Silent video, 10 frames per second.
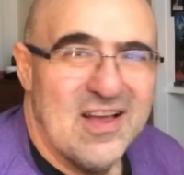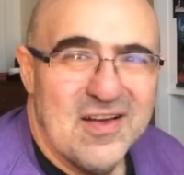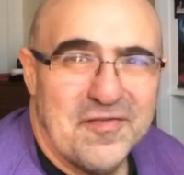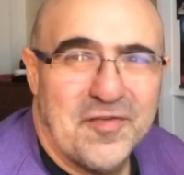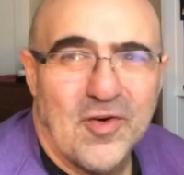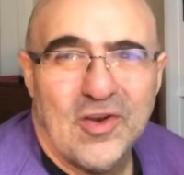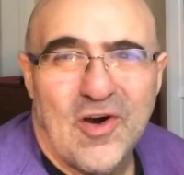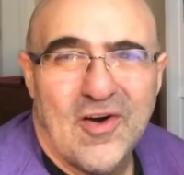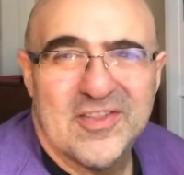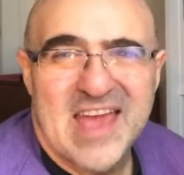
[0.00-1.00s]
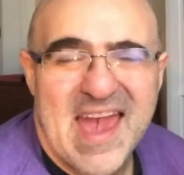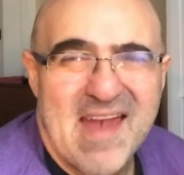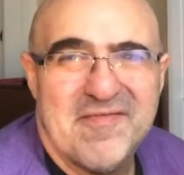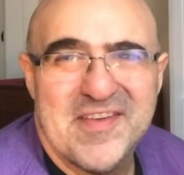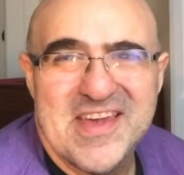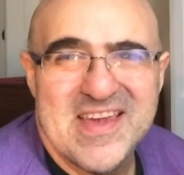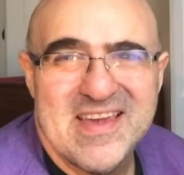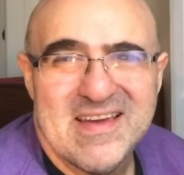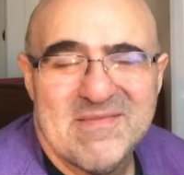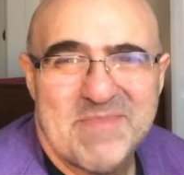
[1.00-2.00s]
full on
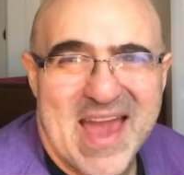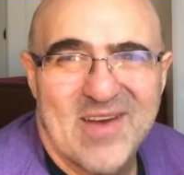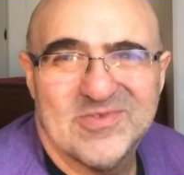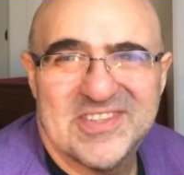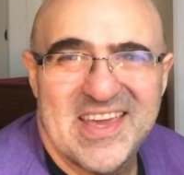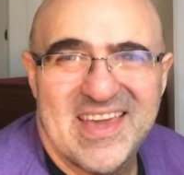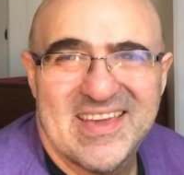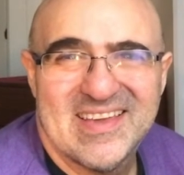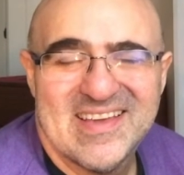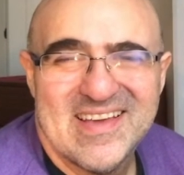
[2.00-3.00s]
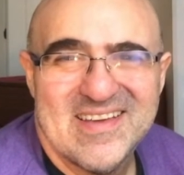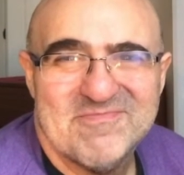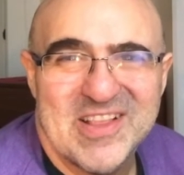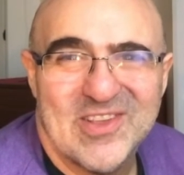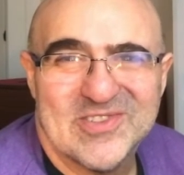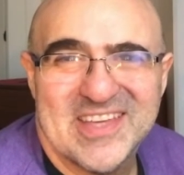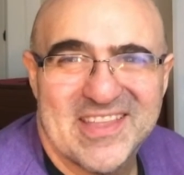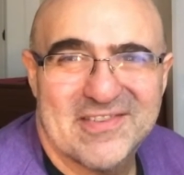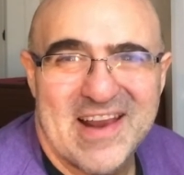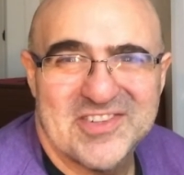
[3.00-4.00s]
heavy pounding melodic
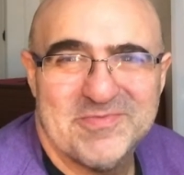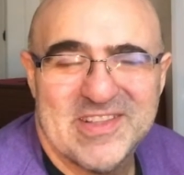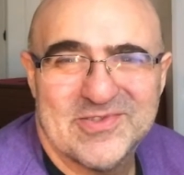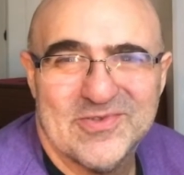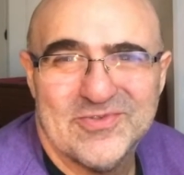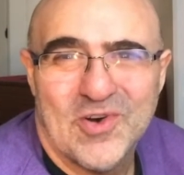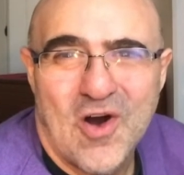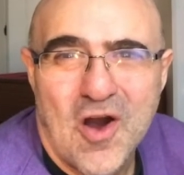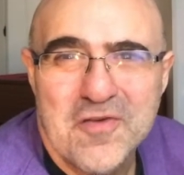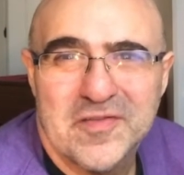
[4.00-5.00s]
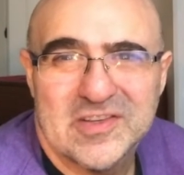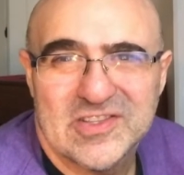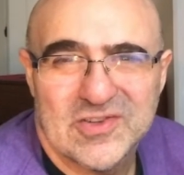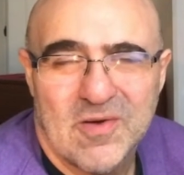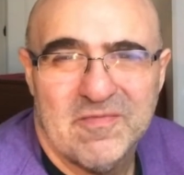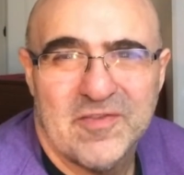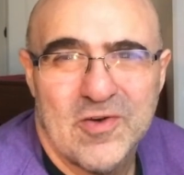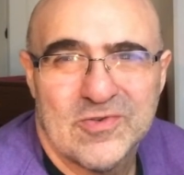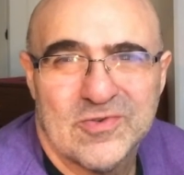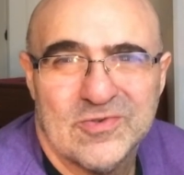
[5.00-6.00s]
thrash metal, not over the top
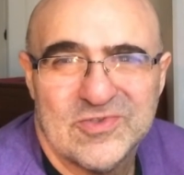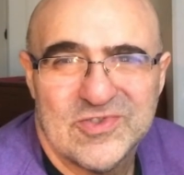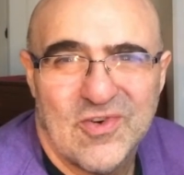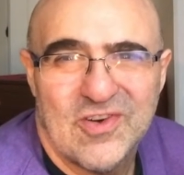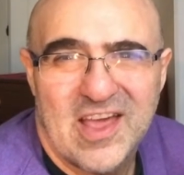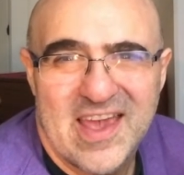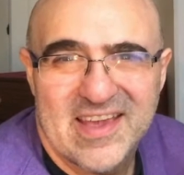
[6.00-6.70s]
vocals, not like